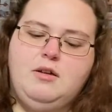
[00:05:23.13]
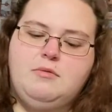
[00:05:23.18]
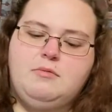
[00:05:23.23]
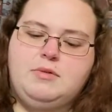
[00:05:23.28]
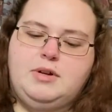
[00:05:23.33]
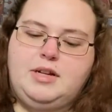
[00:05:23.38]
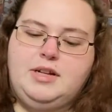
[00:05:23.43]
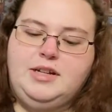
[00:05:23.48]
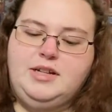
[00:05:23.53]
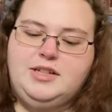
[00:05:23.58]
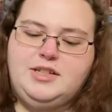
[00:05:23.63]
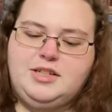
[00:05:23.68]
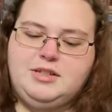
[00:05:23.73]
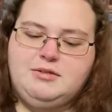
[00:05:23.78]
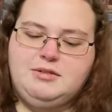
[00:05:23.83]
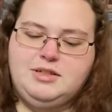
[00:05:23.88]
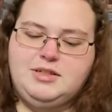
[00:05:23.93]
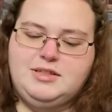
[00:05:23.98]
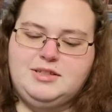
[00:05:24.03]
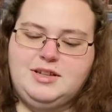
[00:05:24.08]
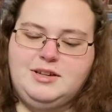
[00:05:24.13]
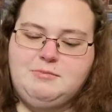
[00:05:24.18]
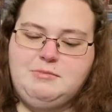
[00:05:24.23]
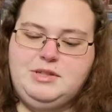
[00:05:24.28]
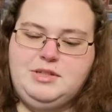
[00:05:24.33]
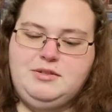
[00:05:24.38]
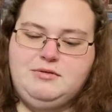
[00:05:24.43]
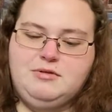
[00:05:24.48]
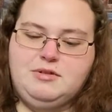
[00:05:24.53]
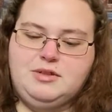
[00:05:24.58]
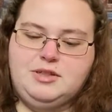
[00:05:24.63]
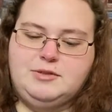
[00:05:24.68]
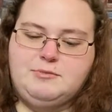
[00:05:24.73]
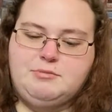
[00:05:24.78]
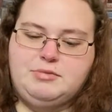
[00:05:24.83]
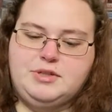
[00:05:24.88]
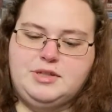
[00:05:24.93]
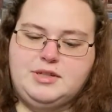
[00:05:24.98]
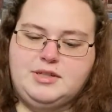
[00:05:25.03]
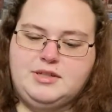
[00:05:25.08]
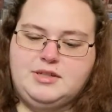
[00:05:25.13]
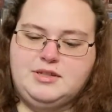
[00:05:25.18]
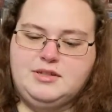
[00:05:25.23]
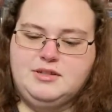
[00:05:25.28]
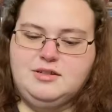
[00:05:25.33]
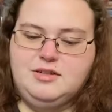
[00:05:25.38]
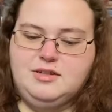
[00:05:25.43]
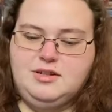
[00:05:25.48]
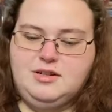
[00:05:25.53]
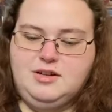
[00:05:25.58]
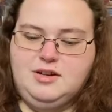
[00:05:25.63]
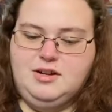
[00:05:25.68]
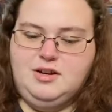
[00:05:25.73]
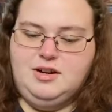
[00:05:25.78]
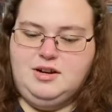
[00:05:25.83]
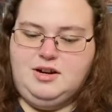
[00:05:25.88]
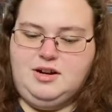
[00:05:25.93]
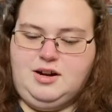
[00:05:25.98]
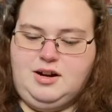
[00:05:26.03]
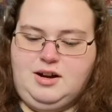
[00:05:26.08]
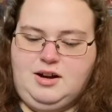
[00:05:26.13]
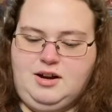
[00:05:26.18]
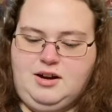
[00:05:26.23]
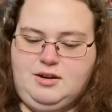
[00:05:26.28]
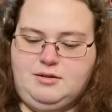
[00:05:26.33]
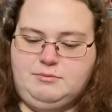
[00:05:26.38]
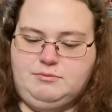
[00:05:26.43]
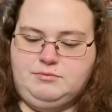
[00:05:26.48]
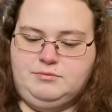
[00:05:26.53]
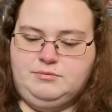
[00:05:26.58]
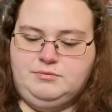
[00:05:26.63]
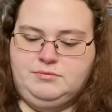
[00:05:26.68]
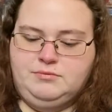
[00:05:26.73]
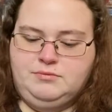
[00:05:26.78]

But she was summoned to Olympus um,